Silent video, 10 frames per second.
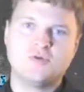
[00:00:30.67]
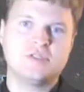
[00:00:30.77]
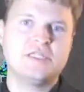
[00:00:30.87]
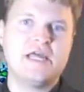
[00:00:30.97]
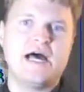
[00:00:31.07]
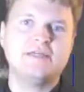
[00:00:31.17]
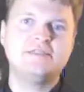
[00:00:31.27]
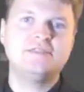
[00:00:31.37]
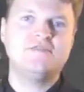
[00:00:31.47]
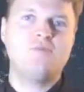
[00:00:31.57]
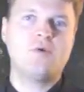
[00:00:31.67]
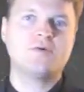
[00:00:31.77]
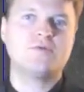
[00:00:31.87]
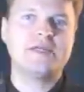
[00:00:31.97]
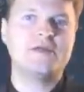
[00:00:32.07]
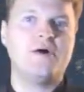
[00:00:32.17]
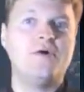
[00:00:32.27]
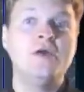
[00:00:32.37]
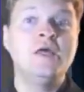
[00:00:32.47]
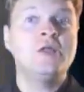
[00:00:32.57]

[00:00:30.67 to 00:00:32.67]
towards the island of Puerto Rico.